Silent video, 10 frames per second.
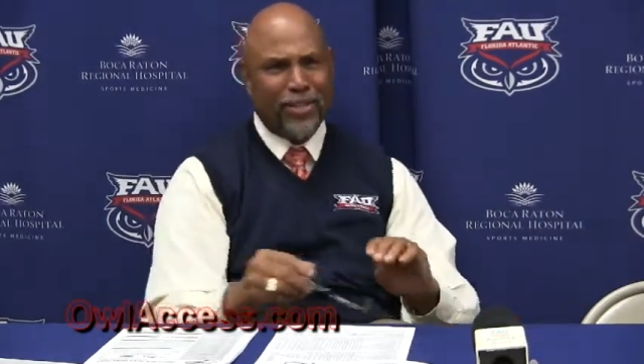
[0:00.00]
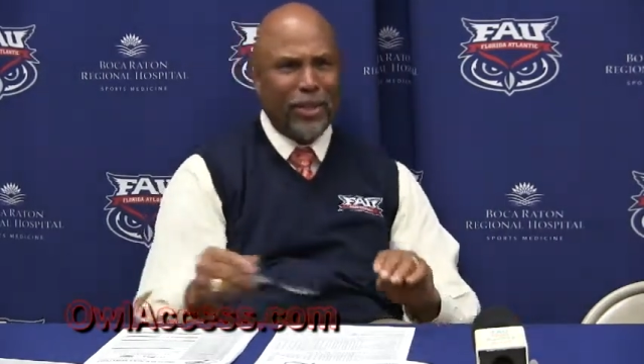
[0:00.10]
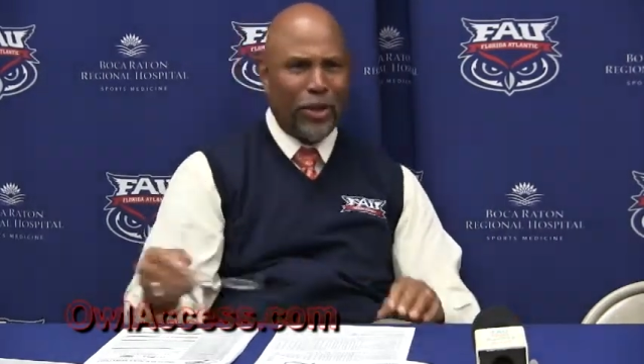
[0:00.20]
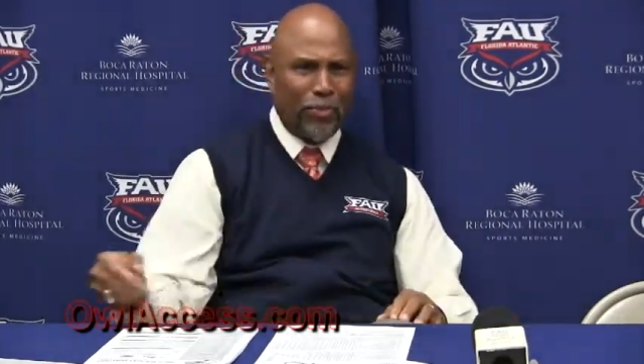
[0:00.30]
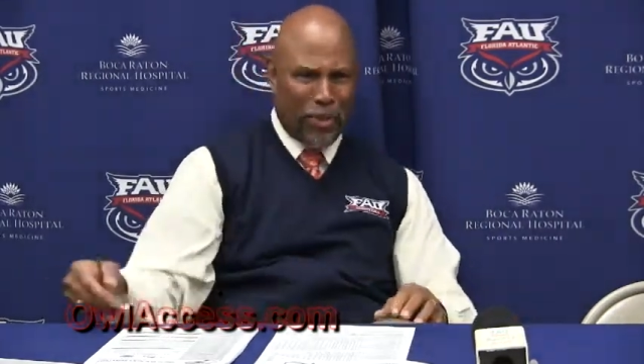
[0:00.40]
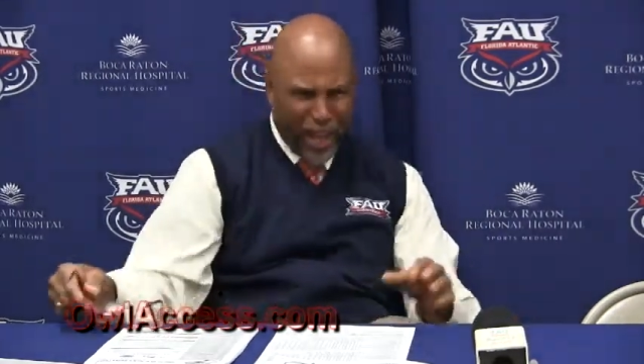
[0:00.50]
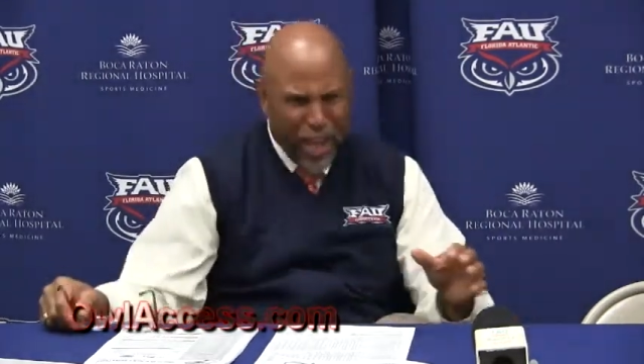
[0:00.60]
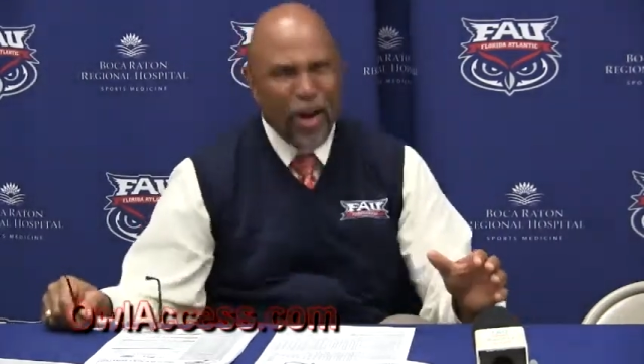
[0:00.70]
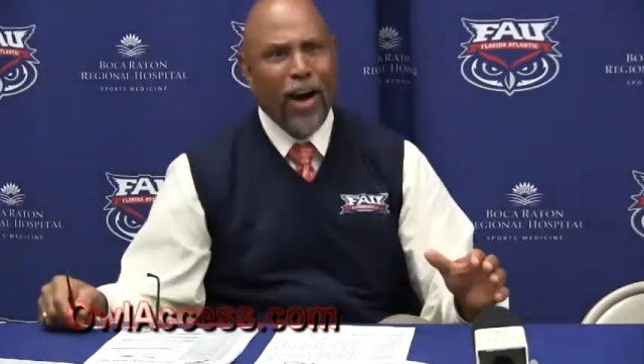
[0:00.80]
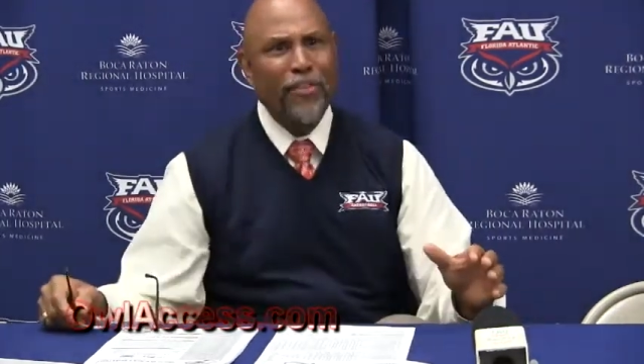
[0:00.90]
you know,
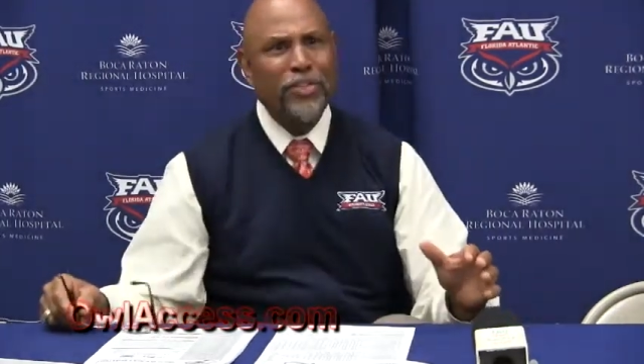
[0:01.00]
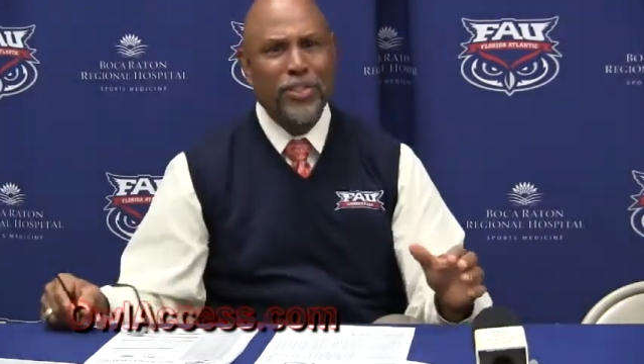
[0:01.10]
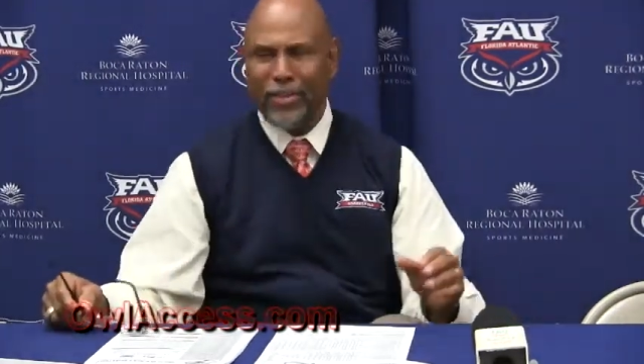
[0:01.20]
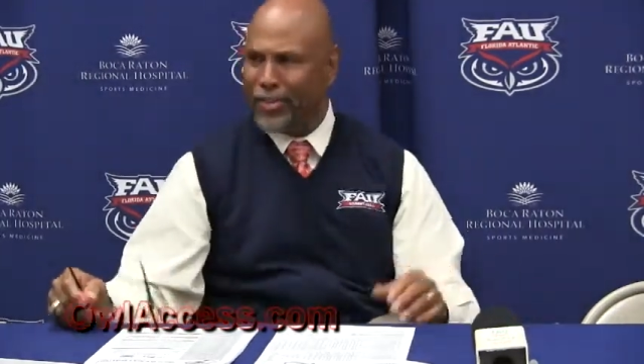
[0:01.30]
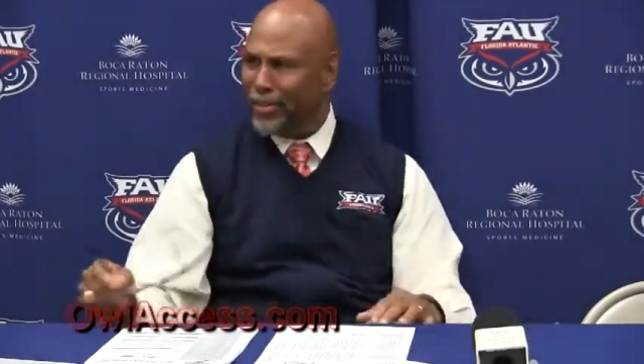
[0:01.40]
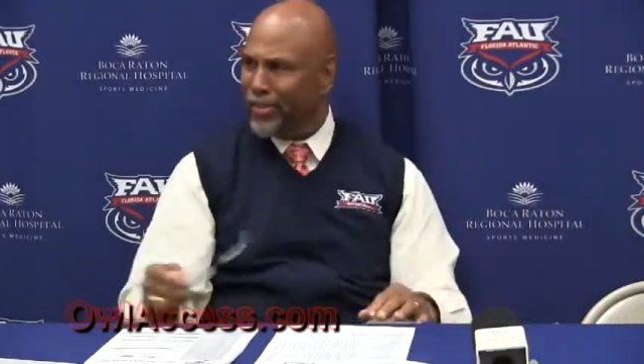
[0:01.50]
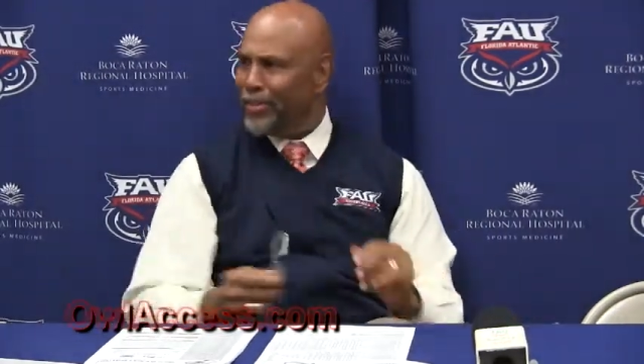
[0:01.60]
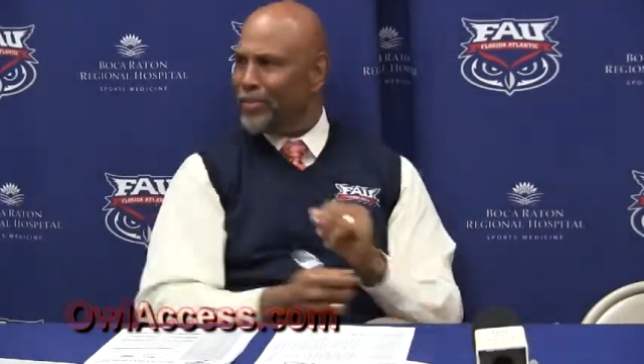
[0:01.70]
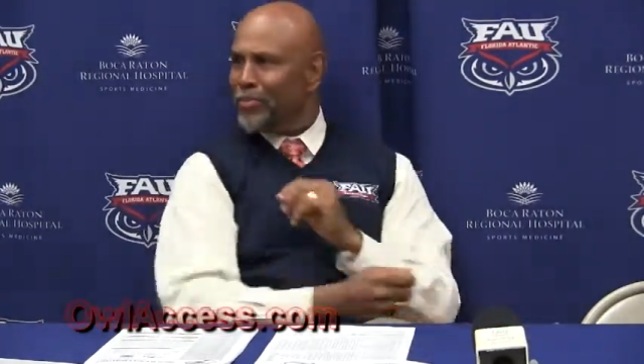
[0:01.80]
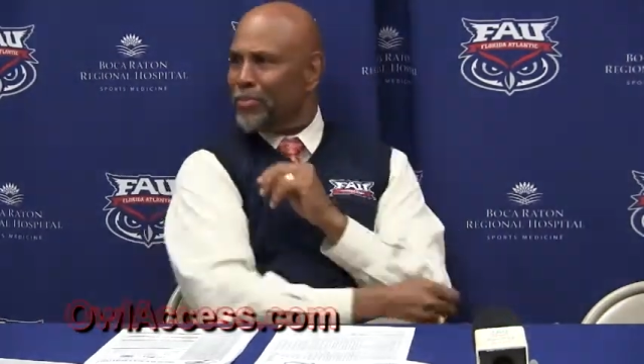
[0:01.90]
playoffs? Did he
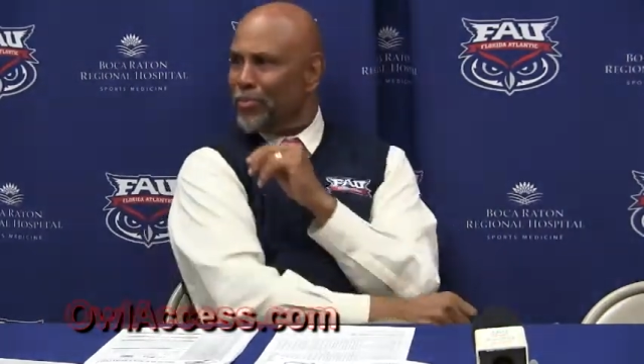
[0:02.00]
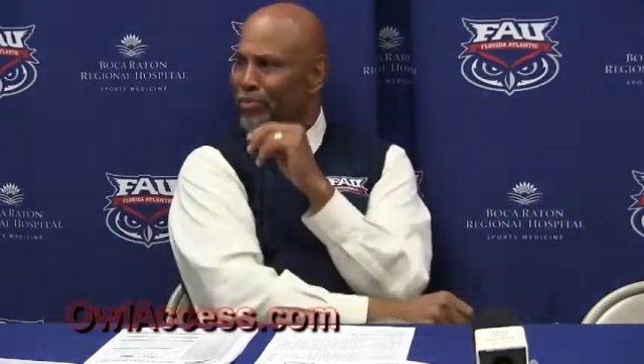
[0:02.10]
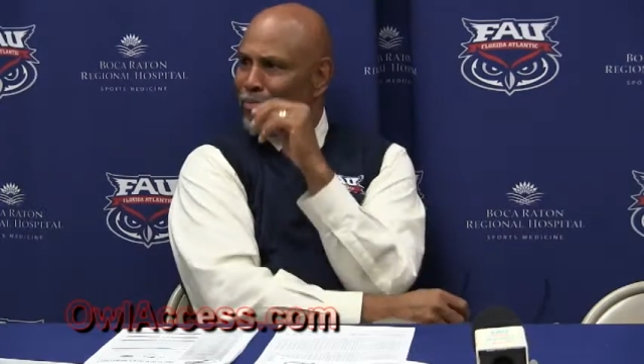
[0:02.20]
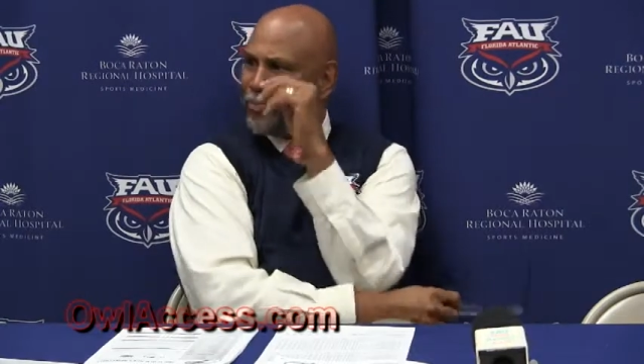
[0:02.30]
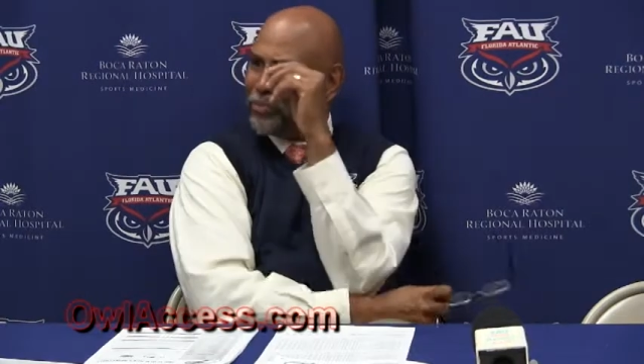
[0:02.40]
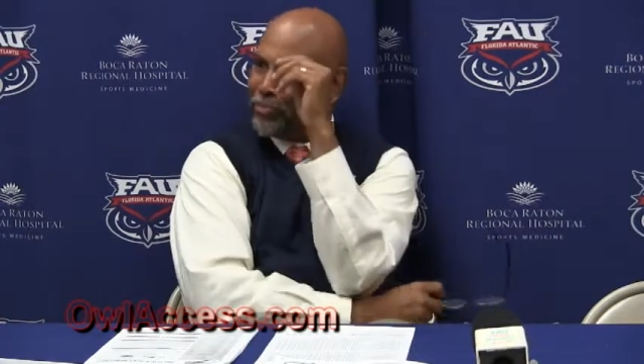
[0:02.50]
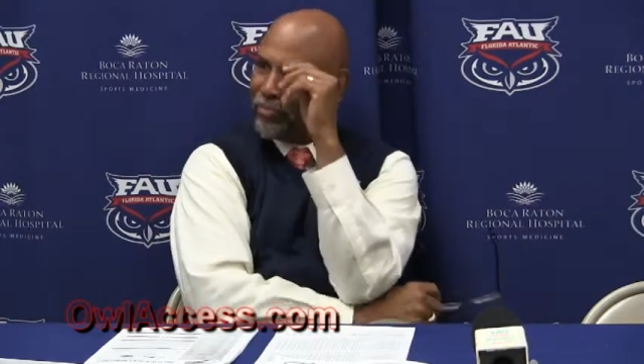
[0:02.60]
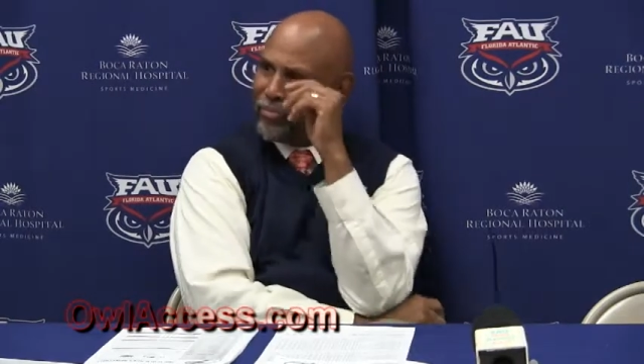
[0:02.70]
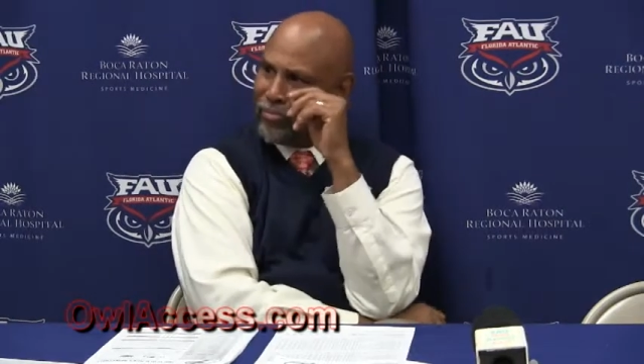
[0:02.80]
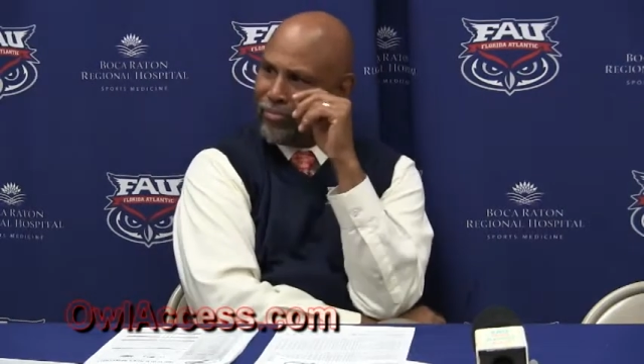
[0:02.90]
say you got to get there
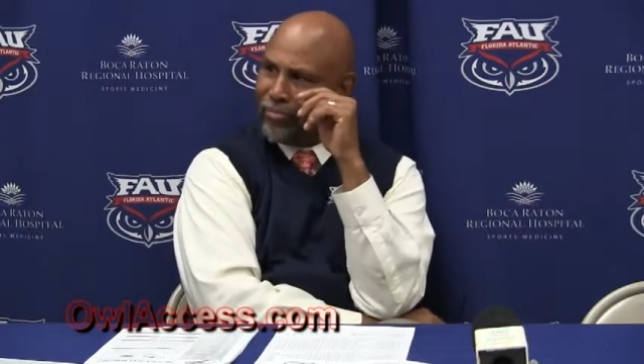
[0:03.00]
first?